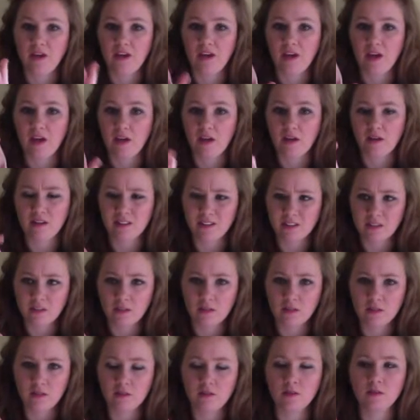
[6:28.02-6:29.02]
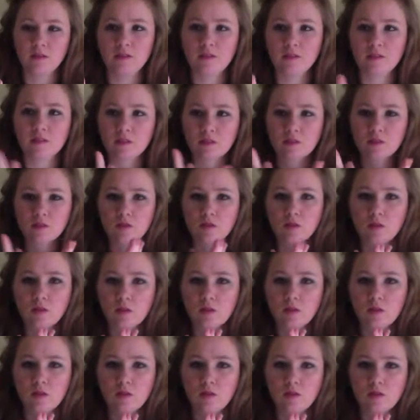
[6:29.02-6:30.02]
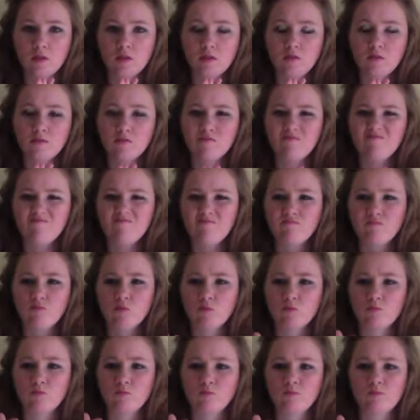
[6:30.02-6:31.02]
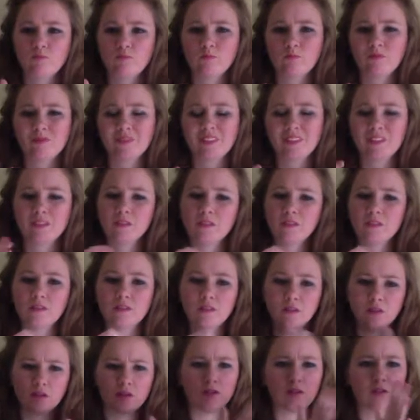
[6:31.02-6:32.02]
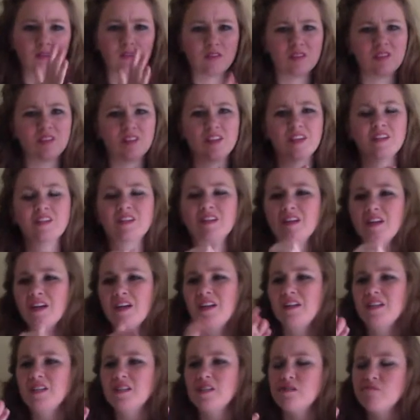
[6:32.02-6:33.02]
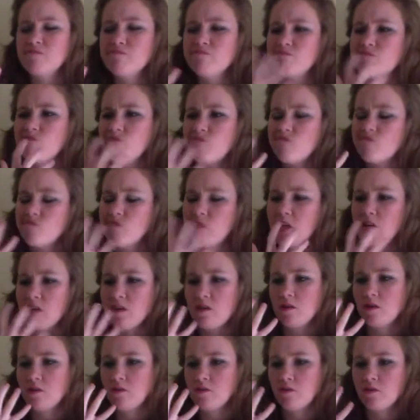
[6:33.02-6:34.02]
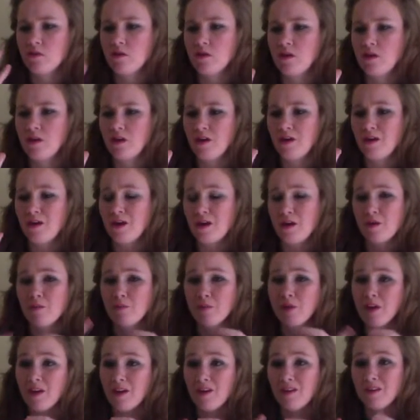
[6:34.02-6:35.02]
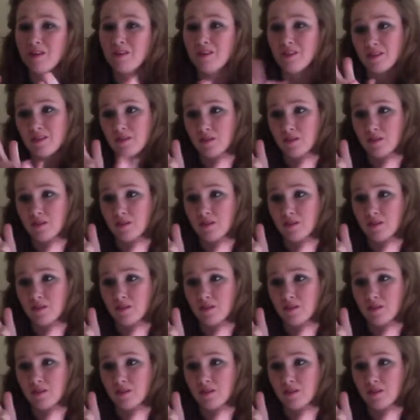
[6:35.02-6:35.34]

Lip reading: that the Stamp Act was a tax on the stamp on the paper. They were upset that they did not have a representative in Parliament.